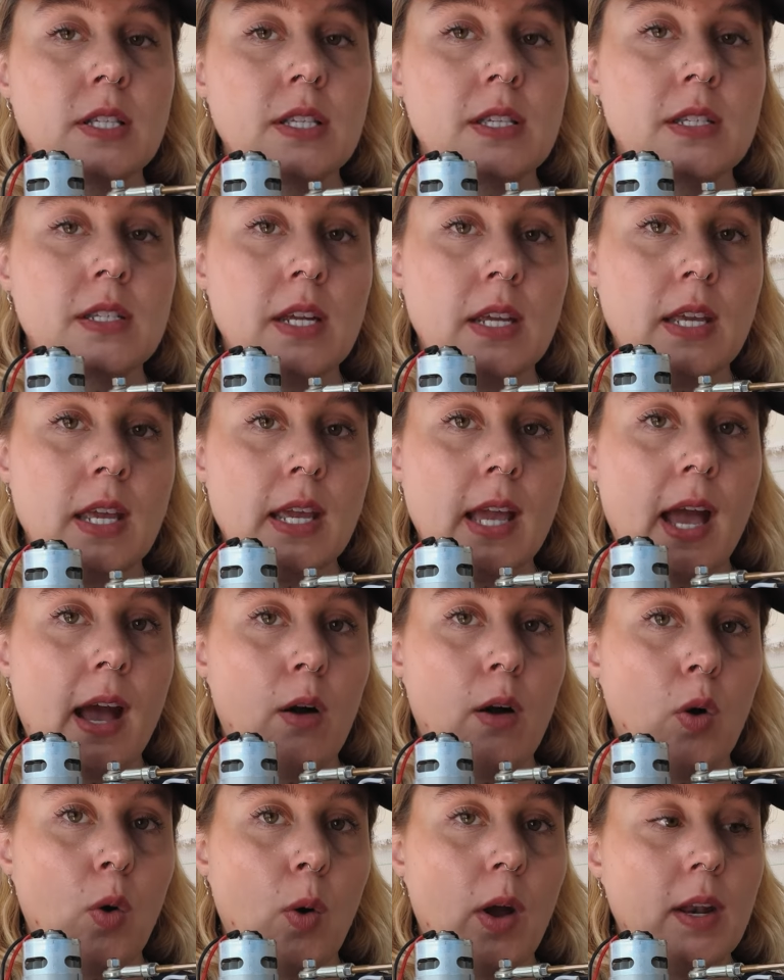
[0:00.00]
sticking
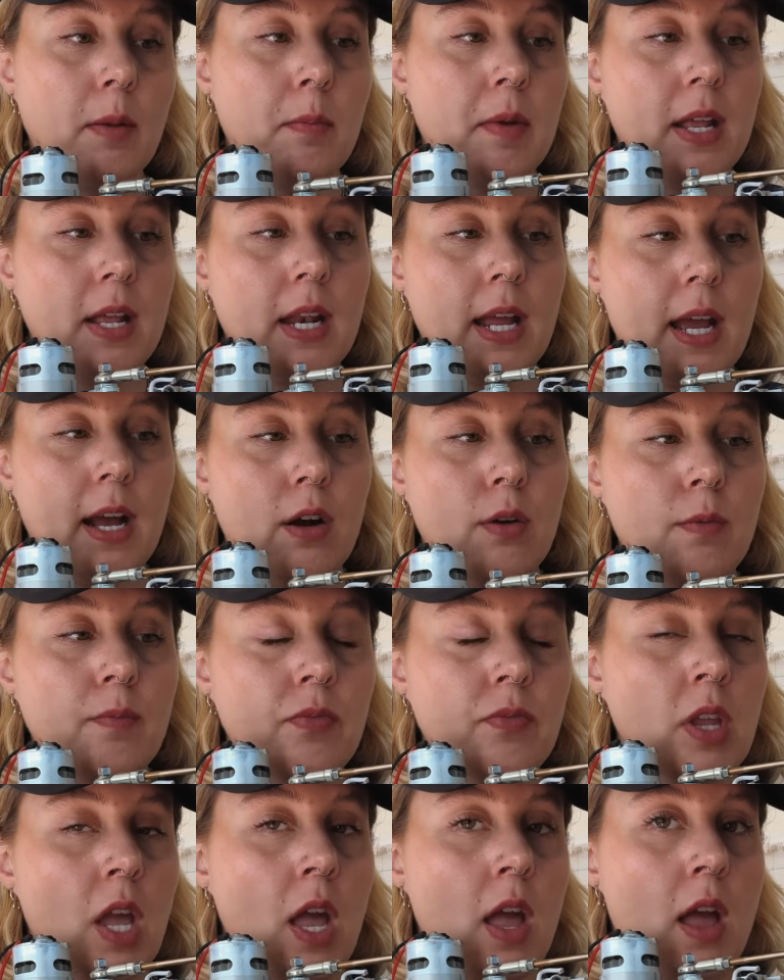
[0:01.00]
out quite a bit now,
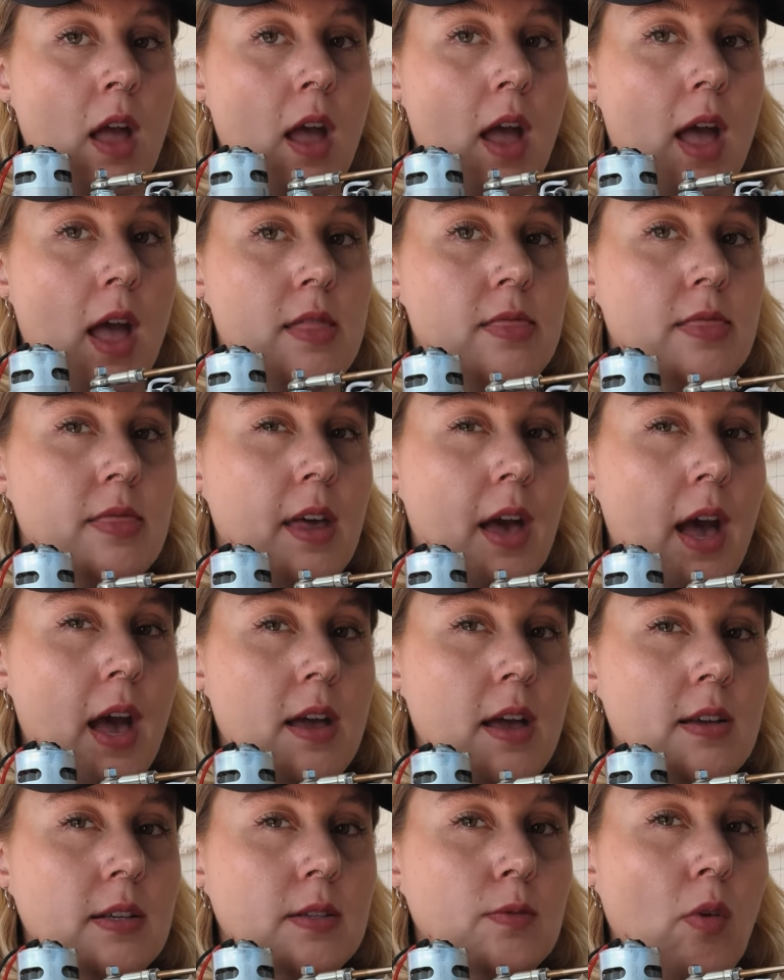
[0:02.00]
and that
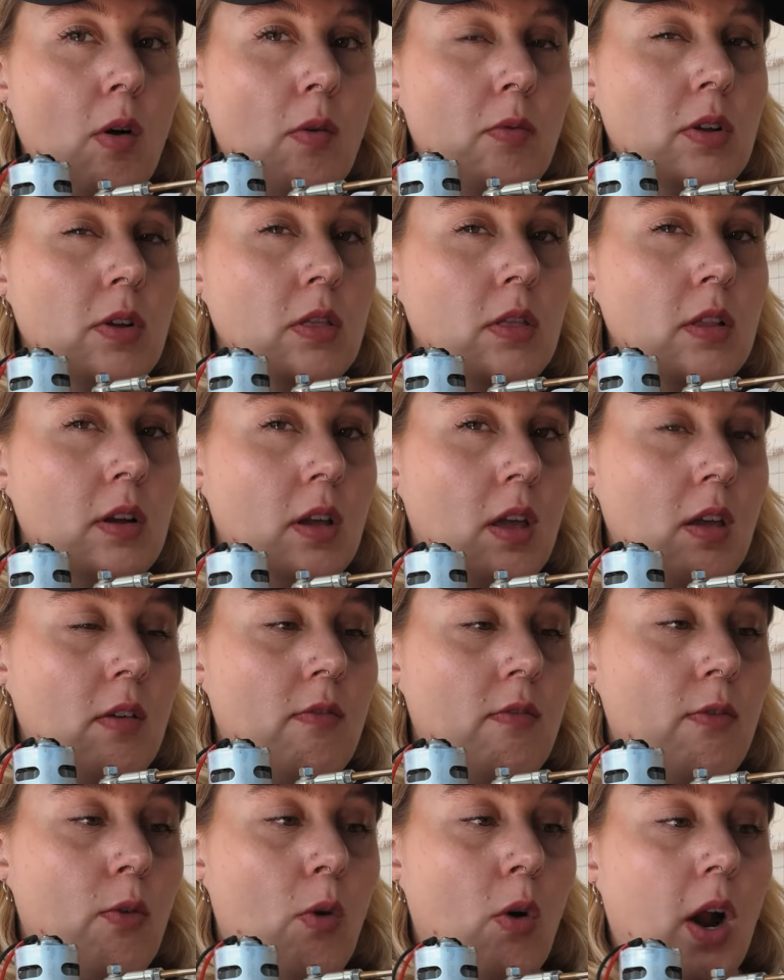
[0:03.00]
is what we're looking
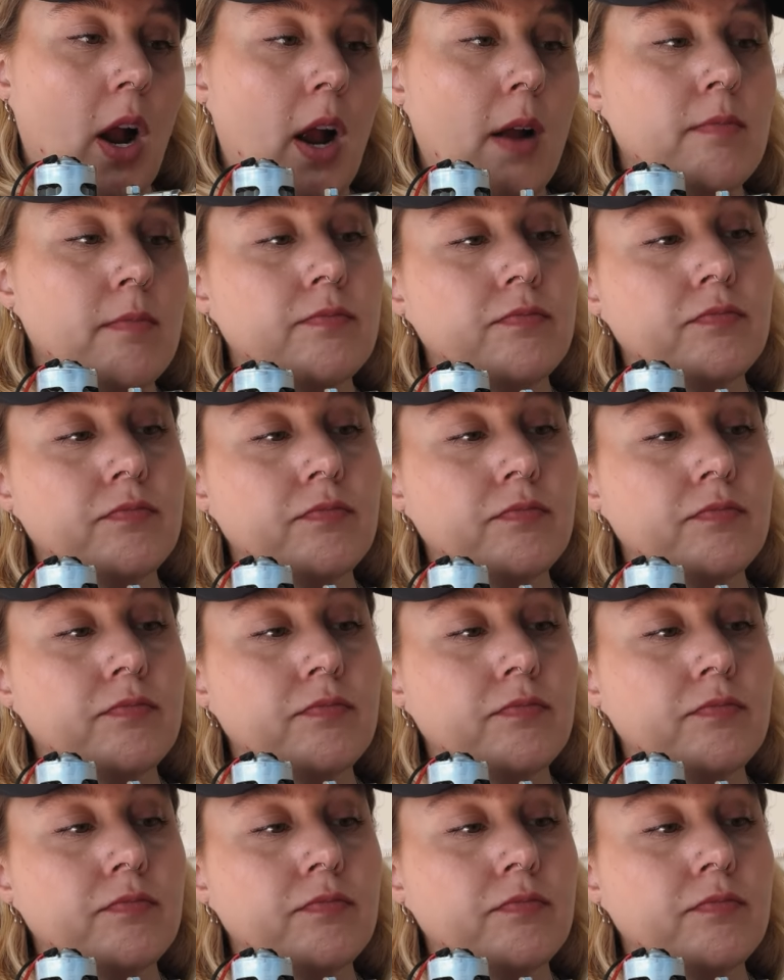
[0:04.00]
for.